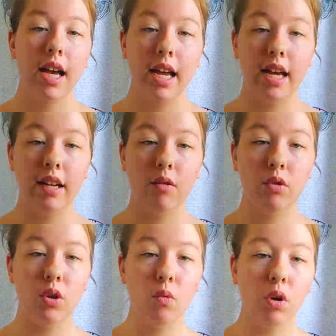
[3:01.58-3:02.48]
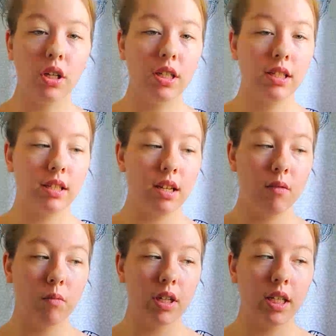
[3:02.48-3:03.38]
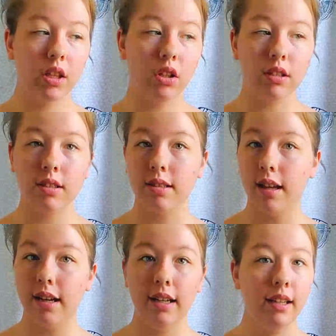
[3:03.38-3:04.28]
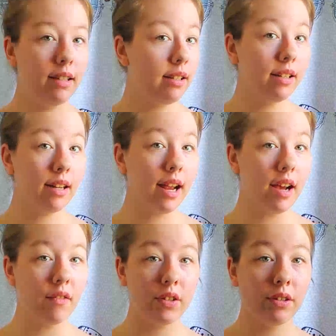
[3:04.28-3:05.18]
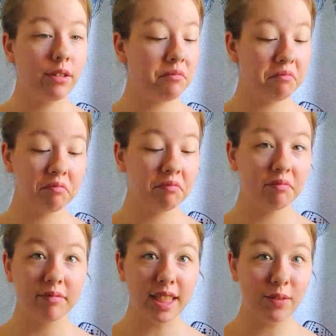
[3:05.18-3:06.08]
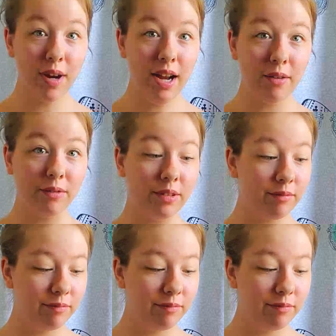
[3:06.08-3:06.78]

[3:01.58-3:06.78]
And you know, we're gonna see what it looks like after this round.